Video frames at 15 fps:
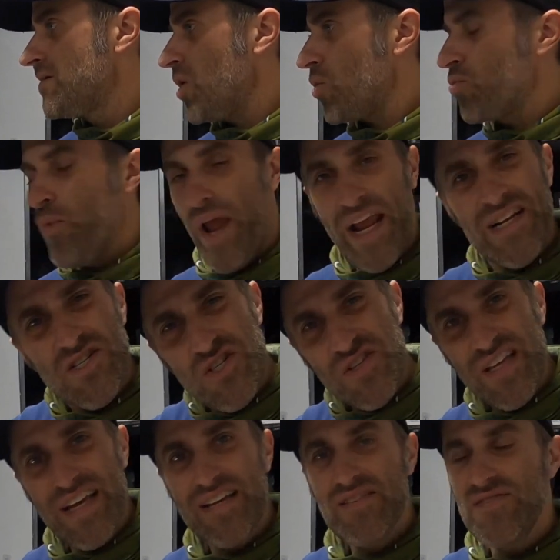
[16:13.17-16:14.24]
arrange
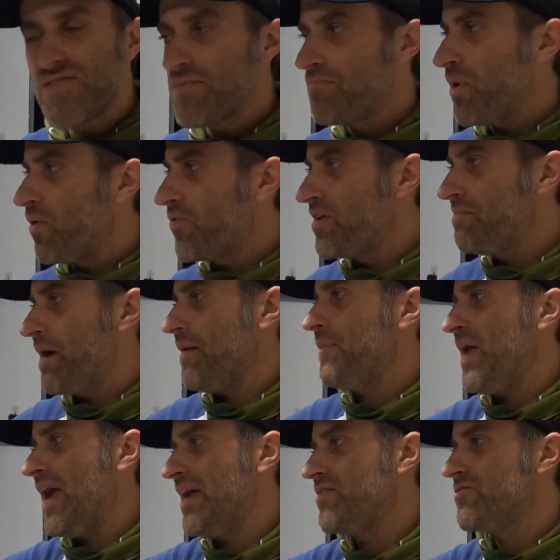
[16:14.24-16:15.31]
things both in my
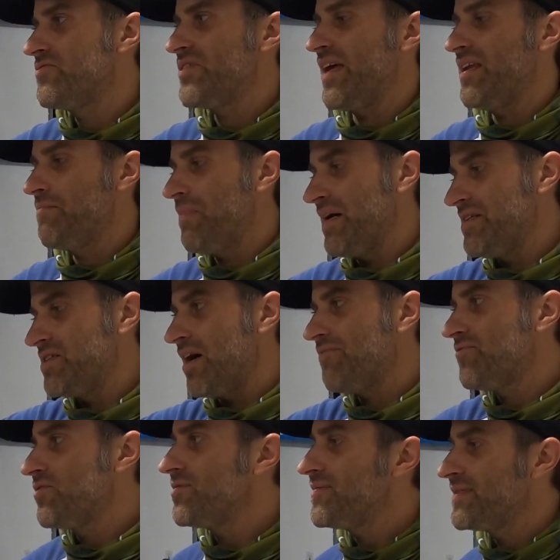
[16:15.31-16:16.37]
panniers and in my
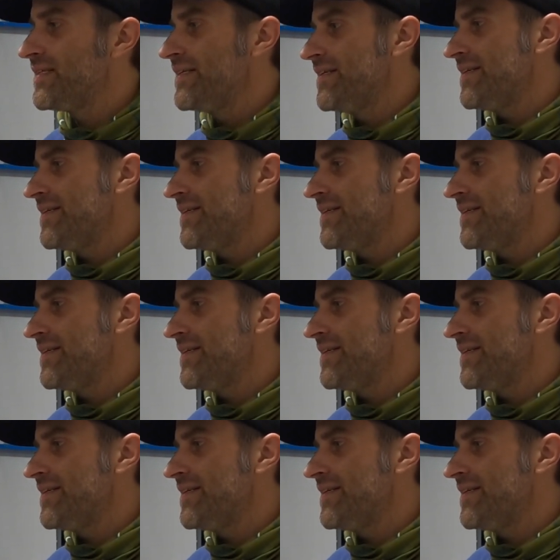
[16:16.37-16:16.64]
duffel.